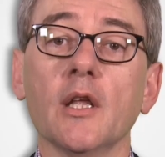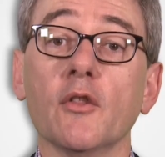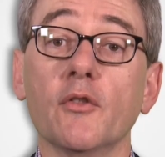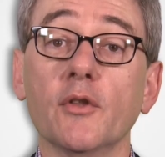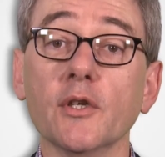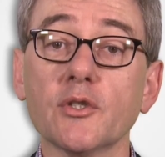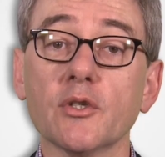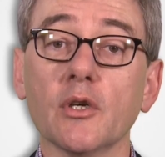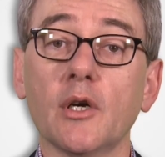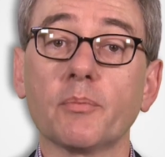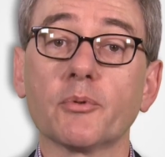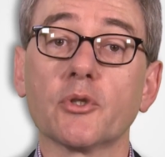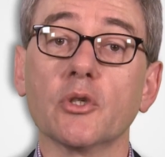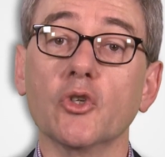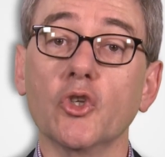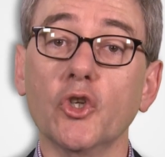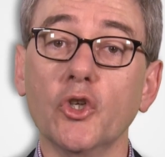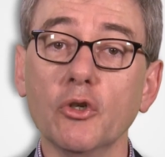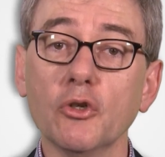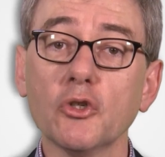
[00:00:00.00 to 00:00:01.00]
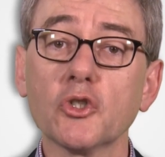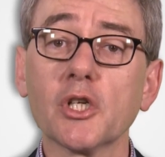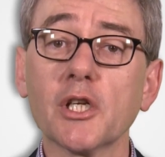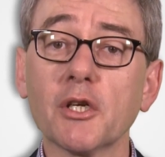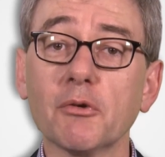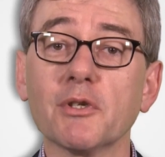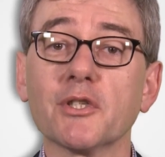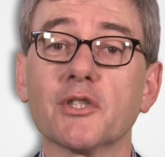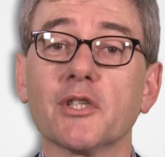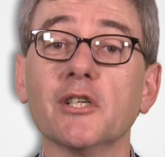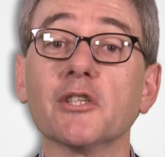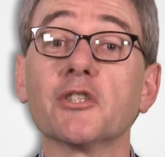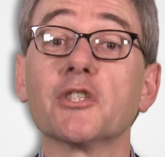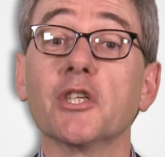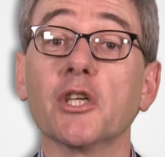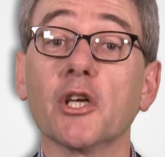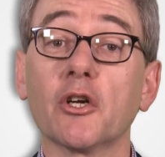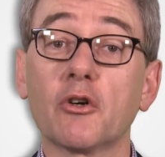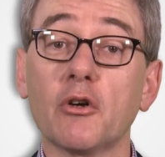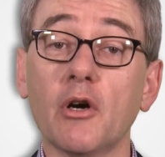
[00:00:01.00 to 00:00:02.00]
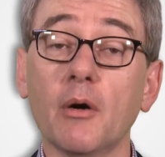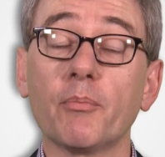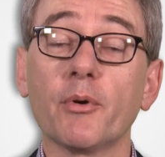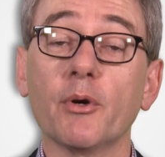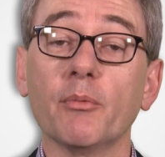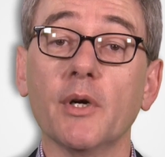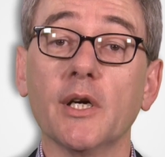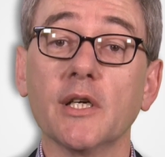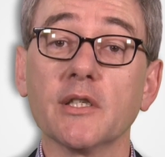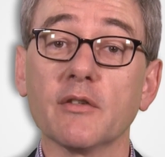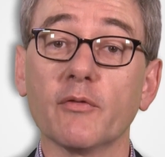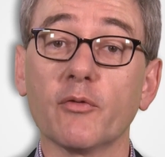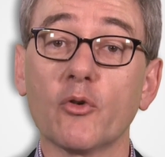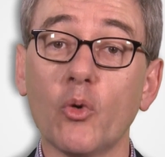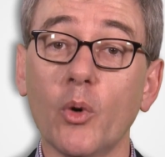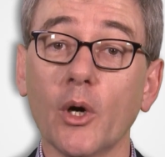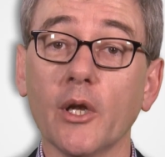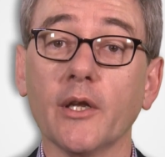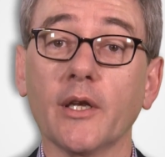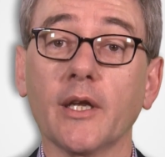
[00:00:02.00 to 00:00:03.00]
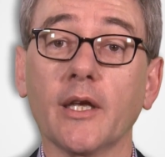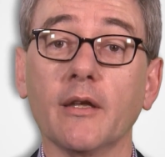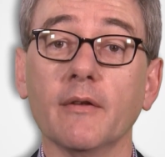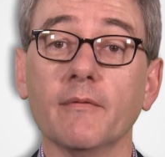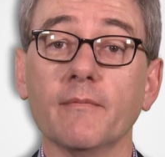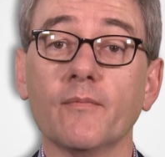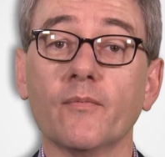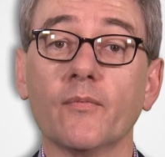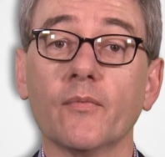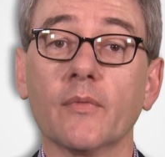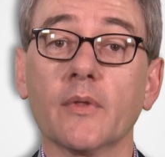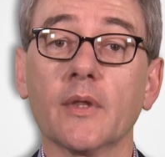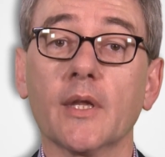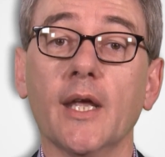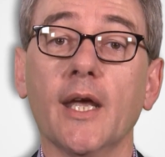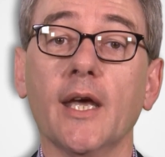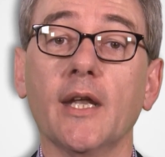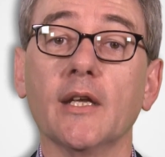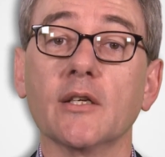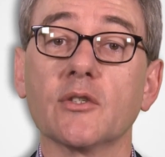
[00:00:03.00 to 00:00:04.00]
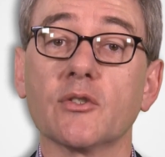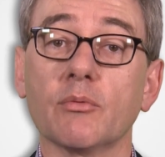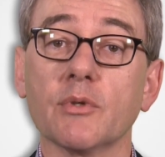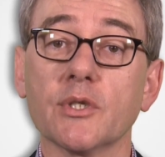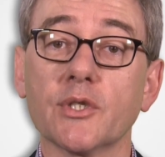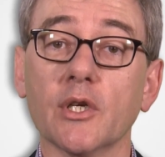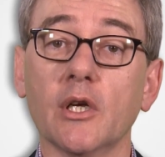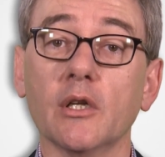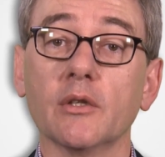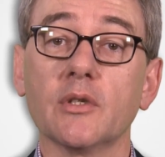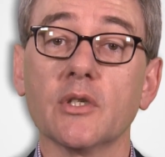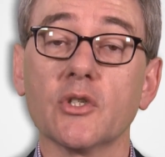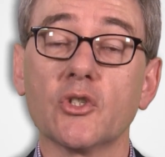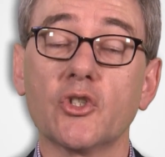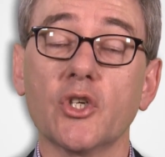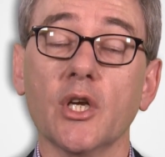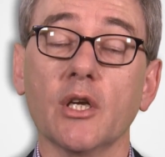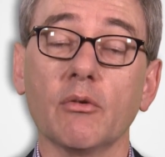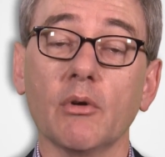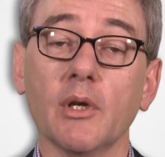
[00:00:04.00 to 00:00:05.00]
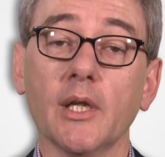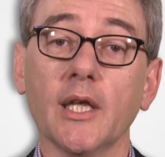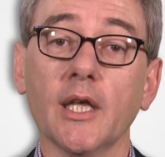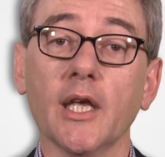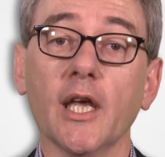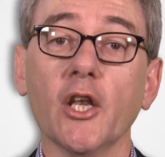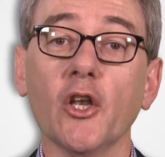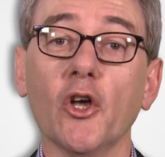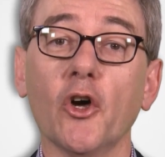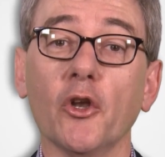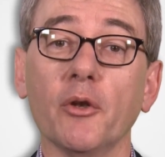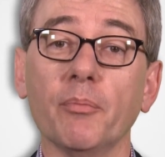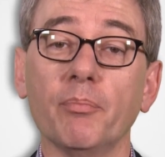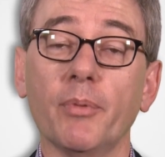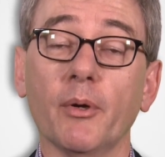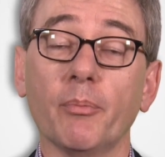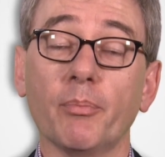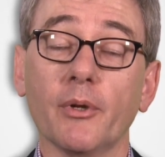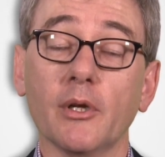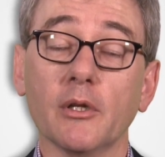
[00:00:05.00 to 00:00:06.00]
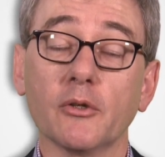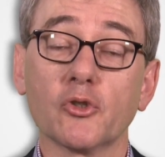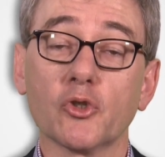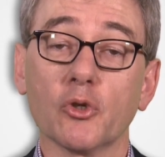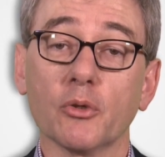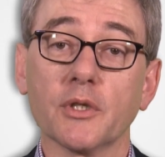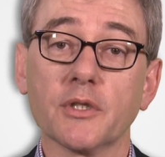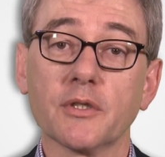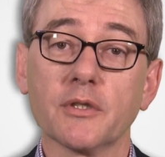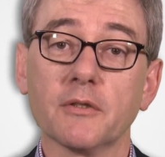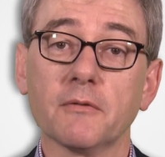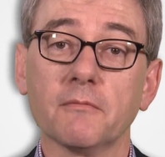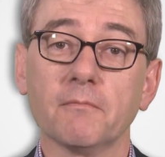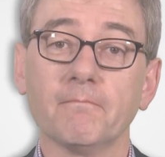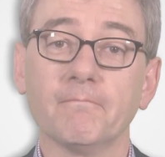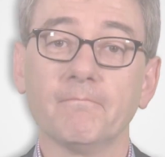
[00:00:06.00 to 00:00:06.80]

This option usually results in a compromise of quality and as a result is generally an unpopular choice.